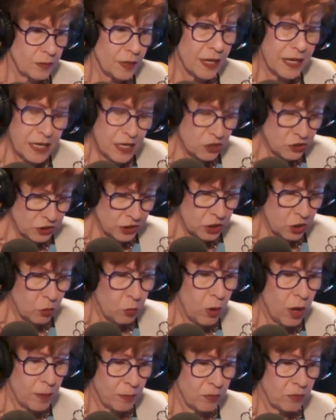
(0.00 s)
he actually
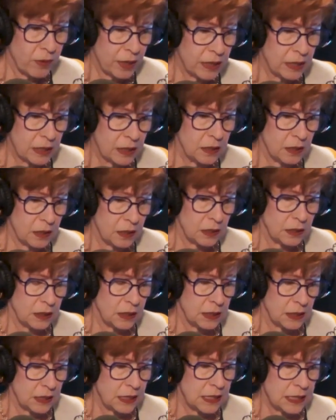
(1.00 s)
cooperated mm-hmm. in
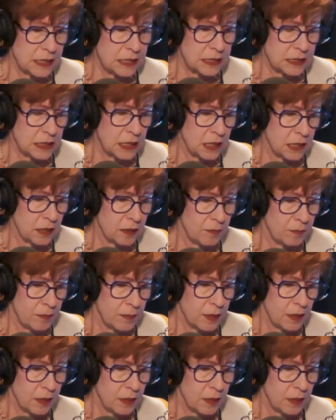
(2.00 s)
in this um,